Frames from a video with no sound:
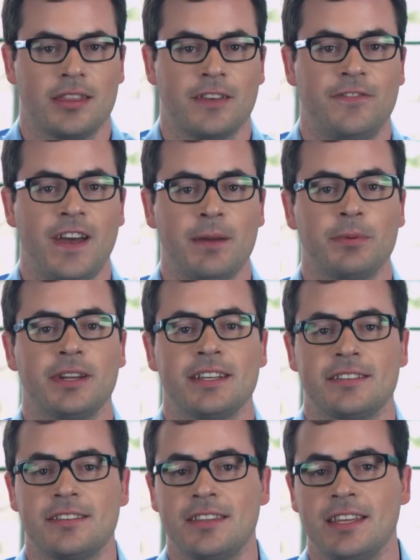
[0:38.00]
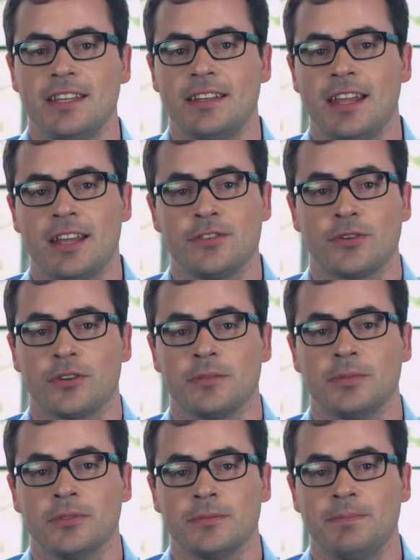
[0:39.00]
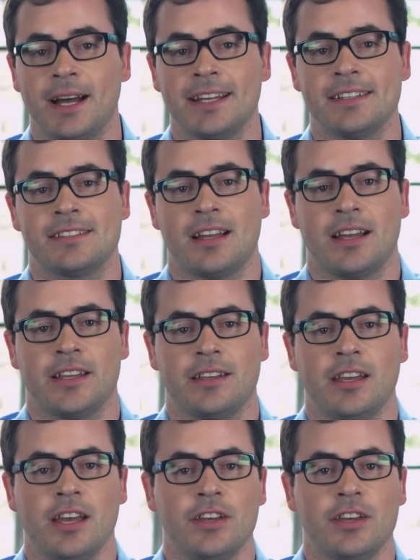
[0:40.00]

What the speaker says: The fabric is thin and durable by design,